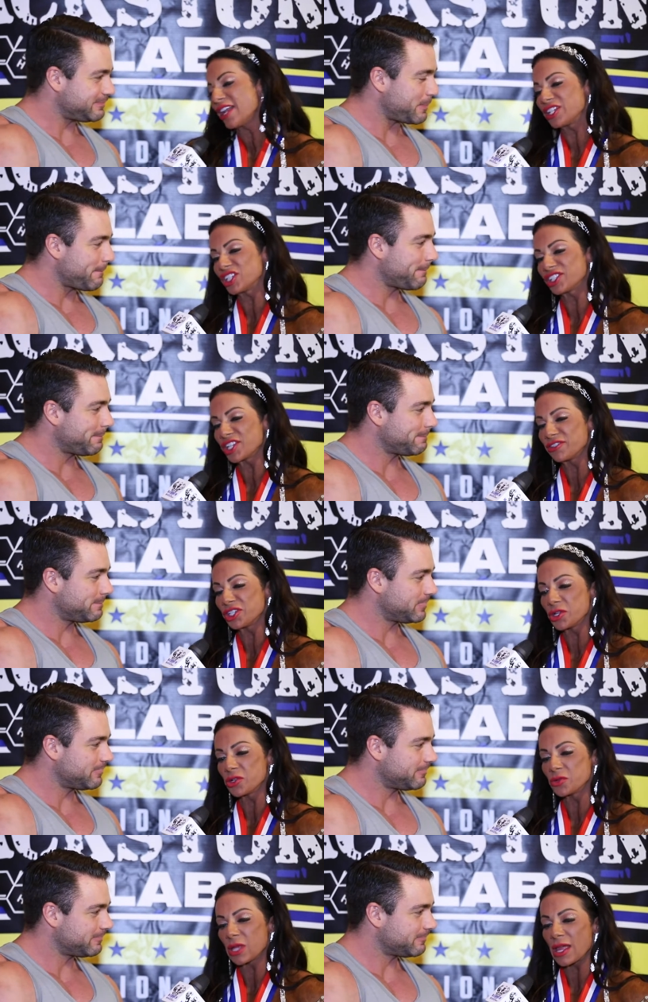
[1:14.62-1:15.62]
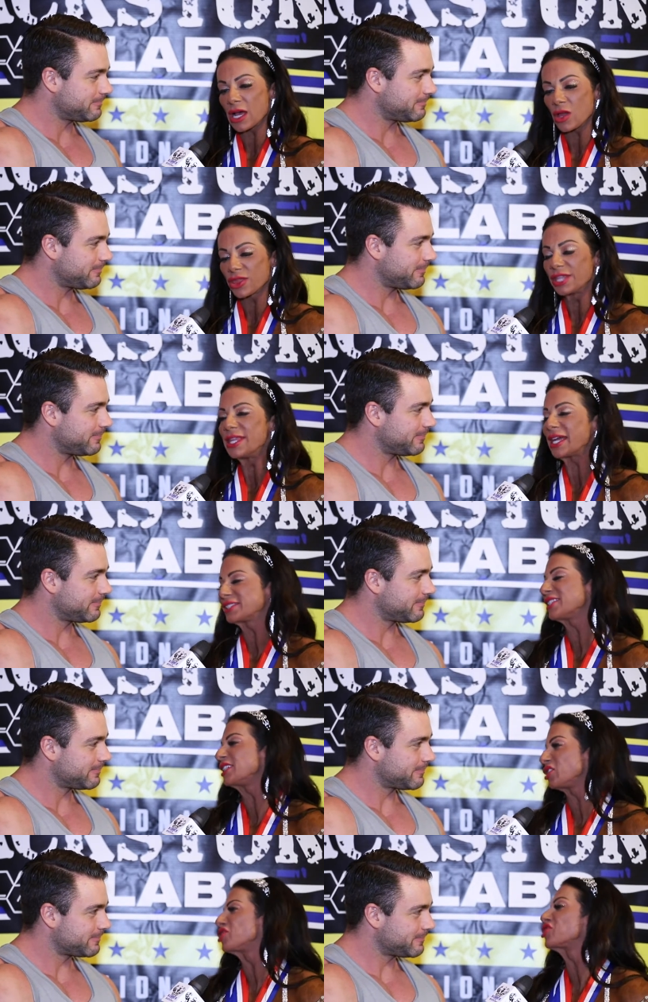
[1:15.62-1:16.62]
Speaker 1: that it just gives you the next
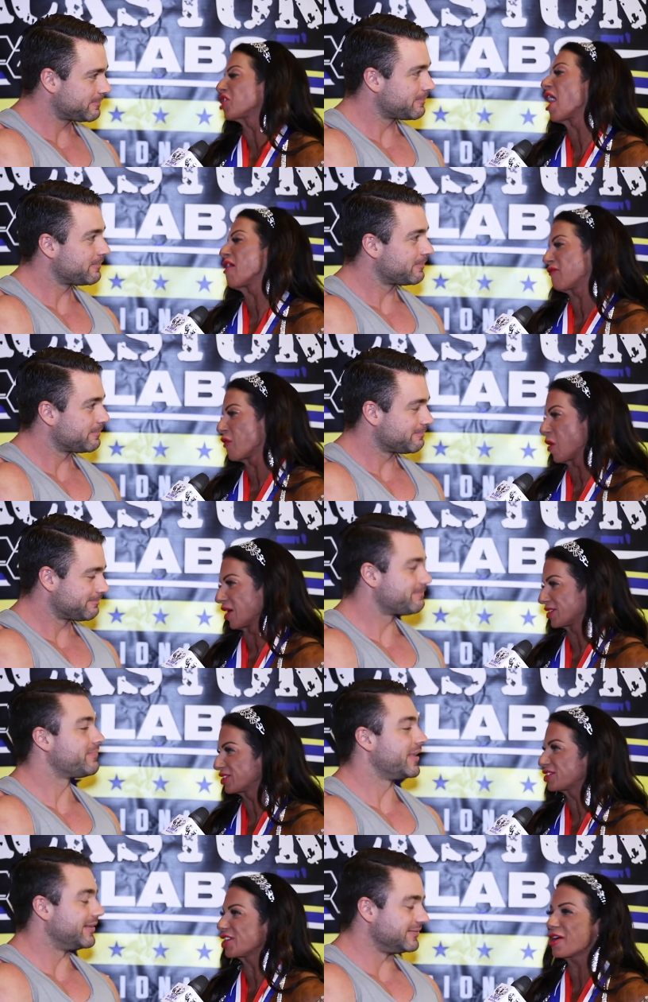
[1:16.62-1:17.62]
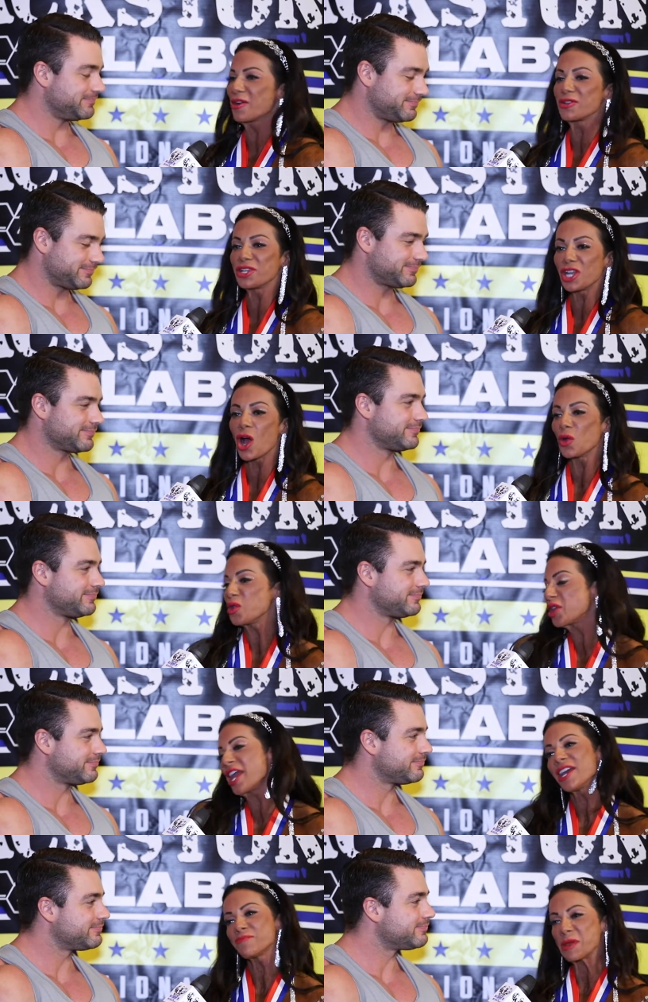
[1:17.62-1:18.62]
thing to strive for. So, you know,
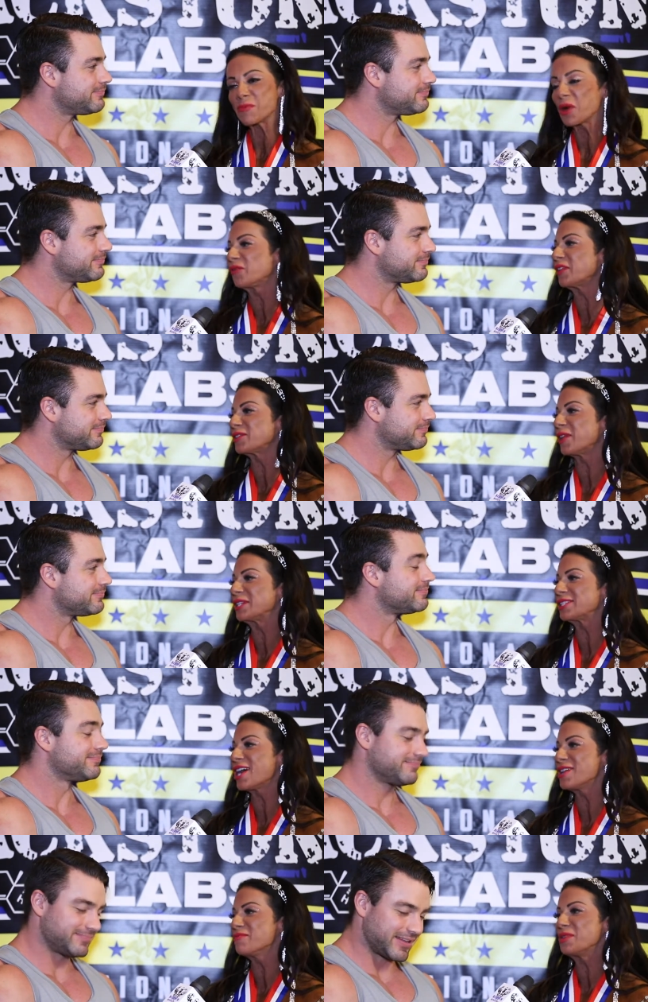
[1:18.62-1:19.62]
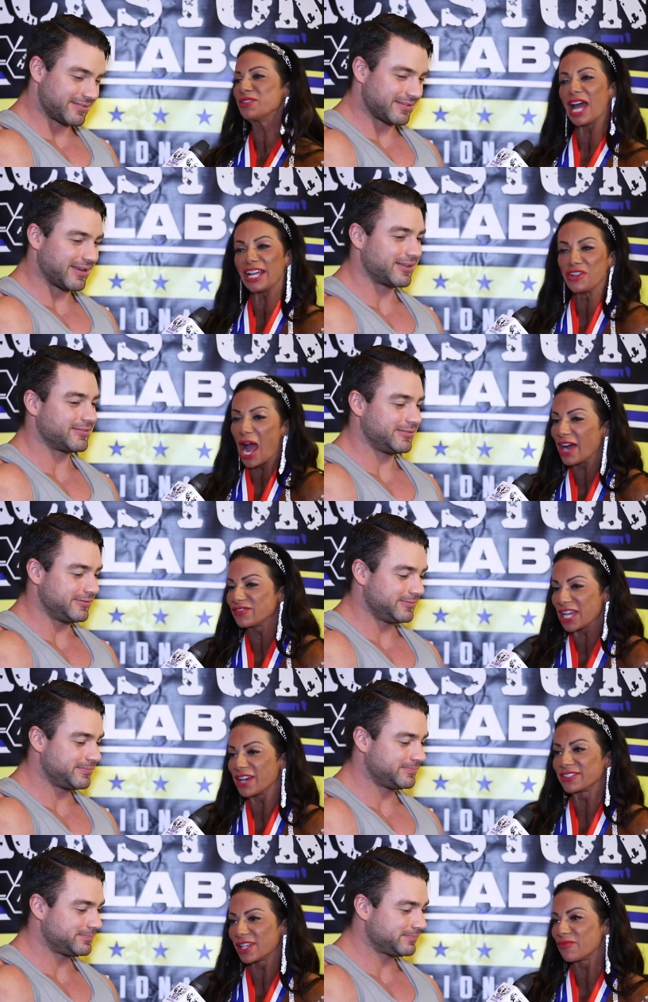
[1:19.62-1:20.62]
you can't be perfect all the time, and you have
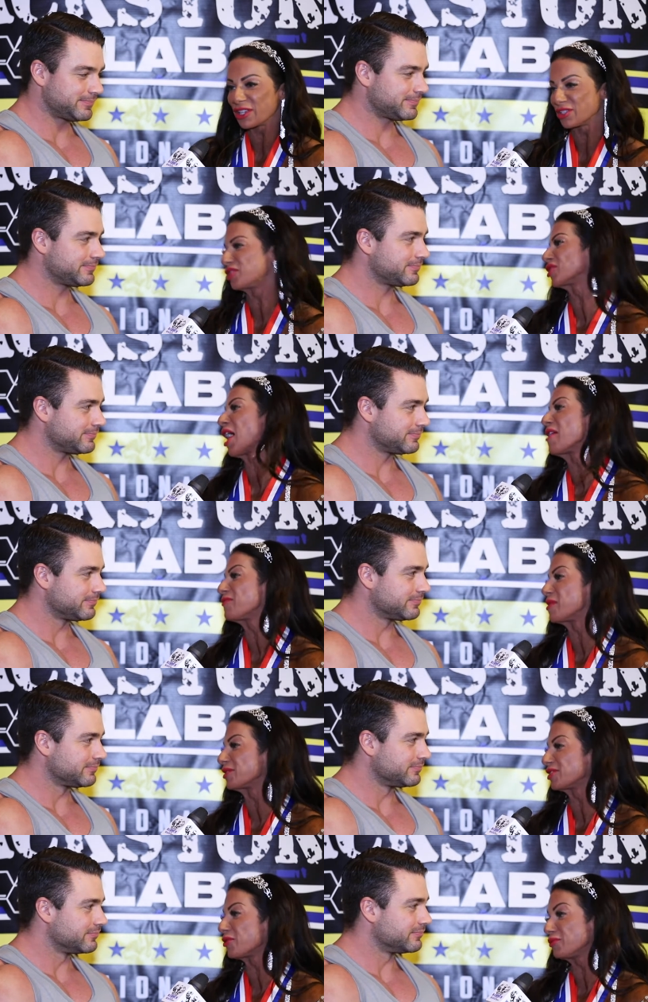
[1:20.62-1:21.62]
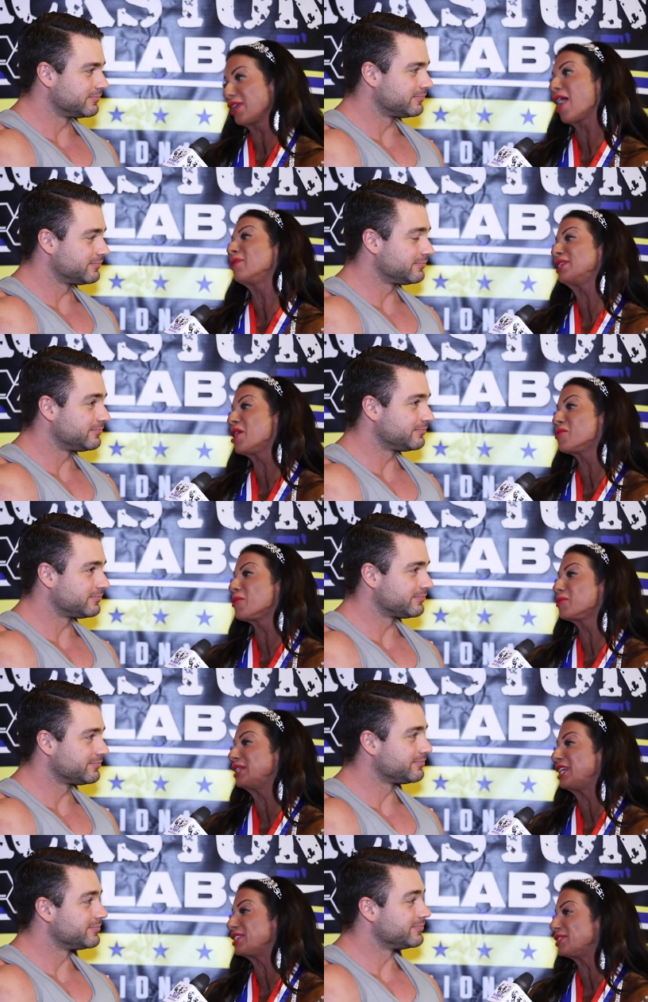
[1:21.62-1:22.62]
to have something to strive for. So now we know
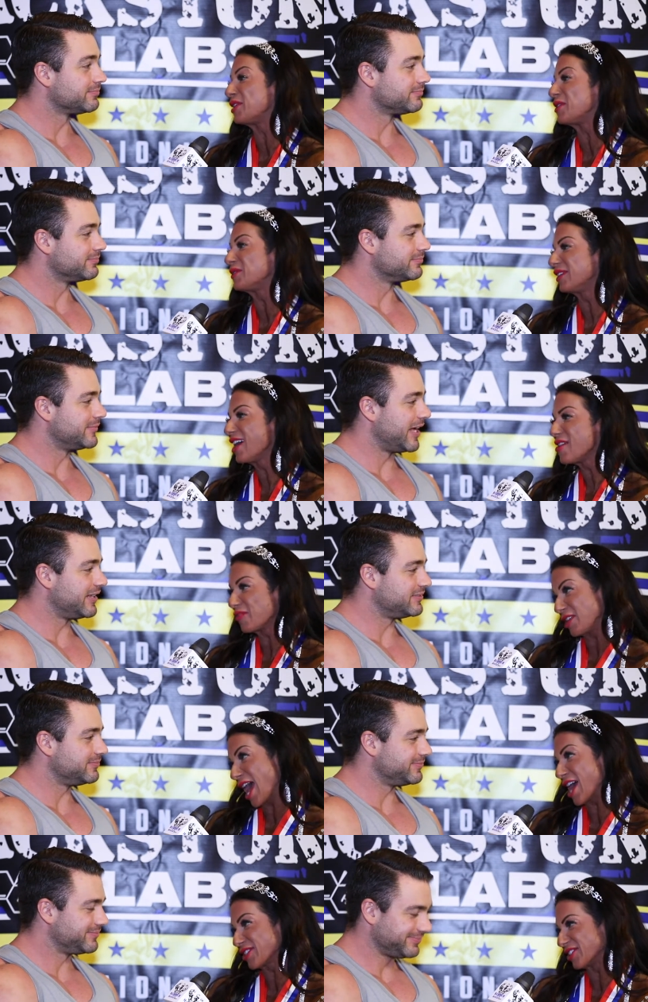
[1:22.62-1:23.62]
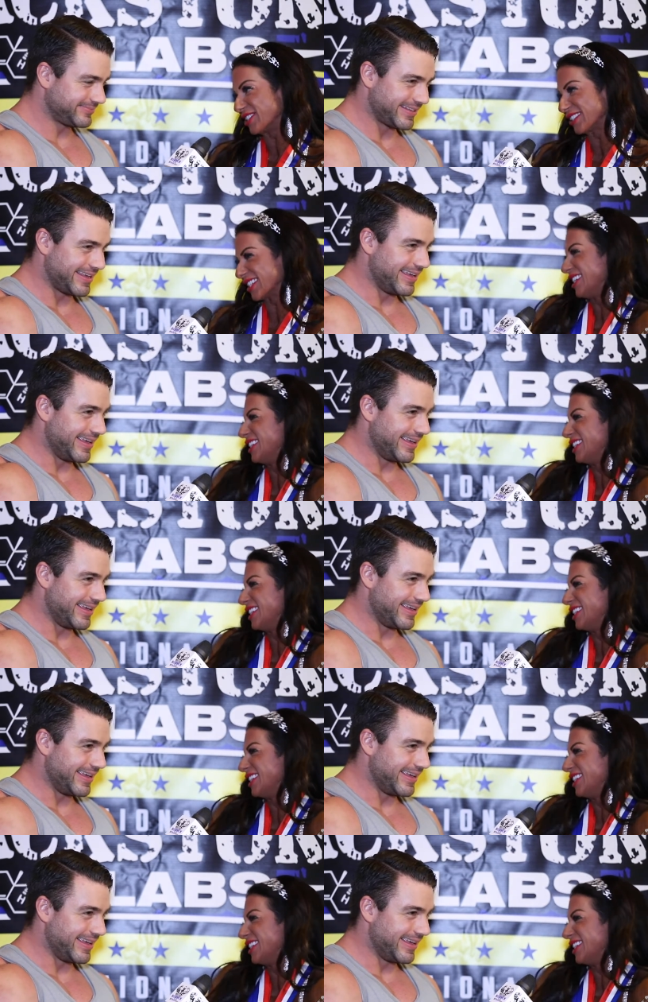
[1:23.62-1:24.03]
what we need to do for nationals.